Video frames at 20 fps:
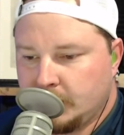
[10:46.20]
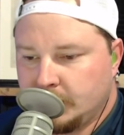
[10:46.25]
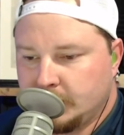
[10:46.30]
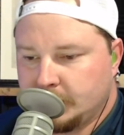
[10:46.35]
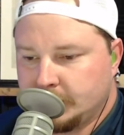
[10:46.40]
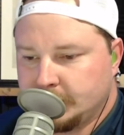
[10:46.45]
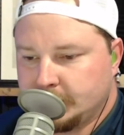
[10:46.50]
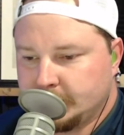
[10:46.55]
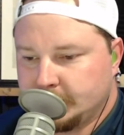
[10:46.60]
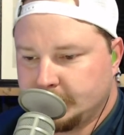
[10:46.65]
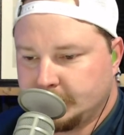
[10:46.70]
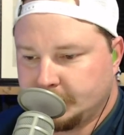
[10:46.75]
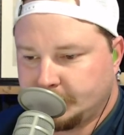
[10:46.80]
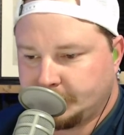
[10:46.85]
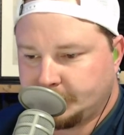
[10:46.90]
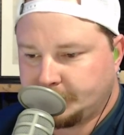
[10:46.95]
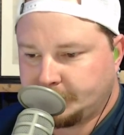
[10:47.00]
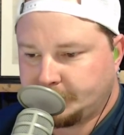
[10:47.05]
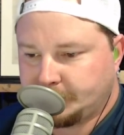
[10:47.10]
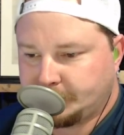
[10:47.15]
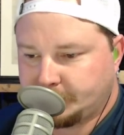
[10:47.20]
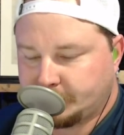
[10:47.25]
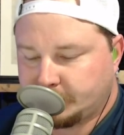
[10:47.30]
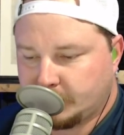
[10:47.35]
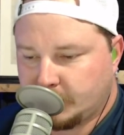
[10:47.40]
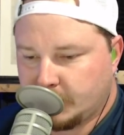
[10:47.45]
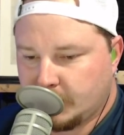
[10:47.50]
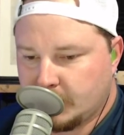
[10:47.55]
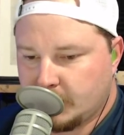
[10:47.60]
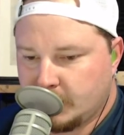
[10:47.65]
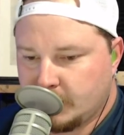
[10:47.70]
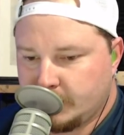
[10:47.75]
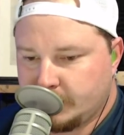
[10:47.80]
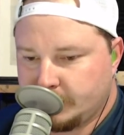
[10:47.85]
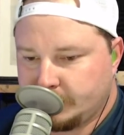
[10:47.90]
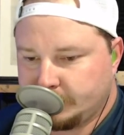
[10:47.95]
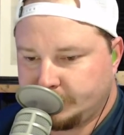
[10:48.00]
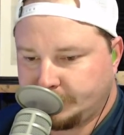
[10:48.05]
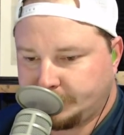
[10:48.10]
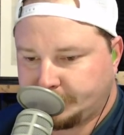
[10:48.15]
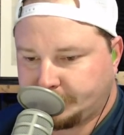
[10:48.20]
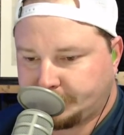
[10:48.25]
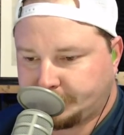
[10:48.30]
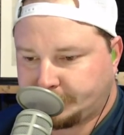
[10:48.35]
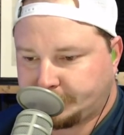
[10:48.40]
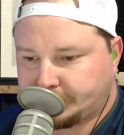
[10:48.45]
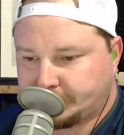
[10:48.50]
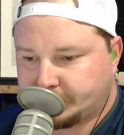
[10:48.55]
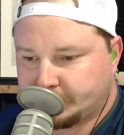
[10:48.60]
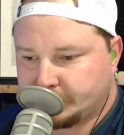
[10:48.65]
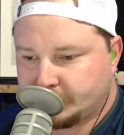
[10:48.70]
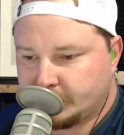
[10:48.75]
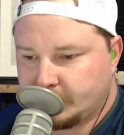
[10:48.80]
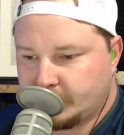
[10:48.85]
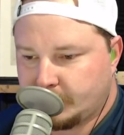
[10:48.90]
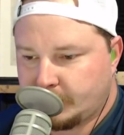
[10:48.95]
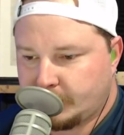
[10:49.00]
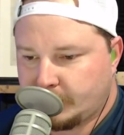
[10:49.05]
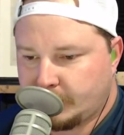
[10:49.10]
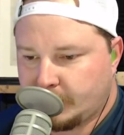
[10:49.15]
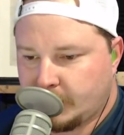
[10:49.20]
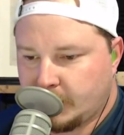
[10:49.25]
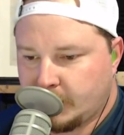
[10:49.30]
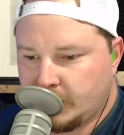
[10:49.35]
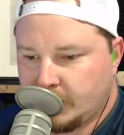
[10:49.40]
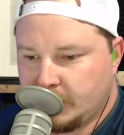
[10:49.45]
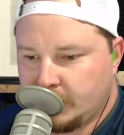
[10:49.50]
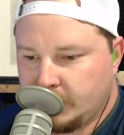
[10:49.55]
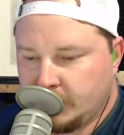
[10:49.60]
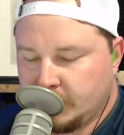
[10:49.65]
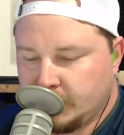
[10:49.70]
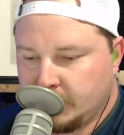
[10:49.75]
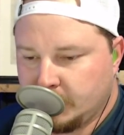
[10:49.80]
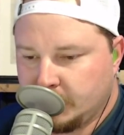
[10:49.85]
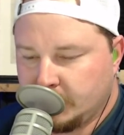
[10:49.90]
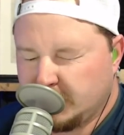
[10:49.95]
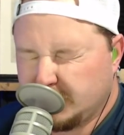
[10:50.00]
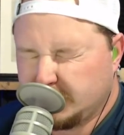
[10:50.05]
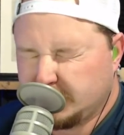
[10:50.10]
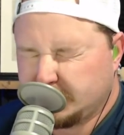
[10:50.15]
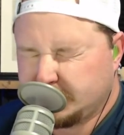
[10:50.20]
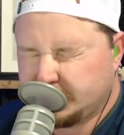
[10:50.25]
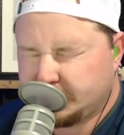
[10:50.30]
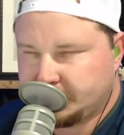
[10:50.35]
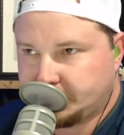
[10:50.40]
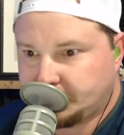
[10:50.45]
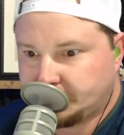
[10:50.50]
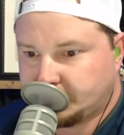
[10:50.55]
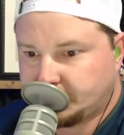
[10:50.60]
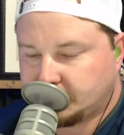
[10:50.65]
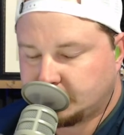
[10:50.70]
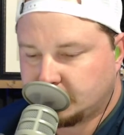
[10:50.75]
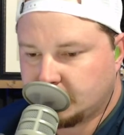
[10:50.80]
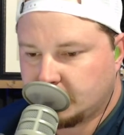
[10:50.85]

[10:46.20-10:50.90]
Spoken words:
The person shown says nothing.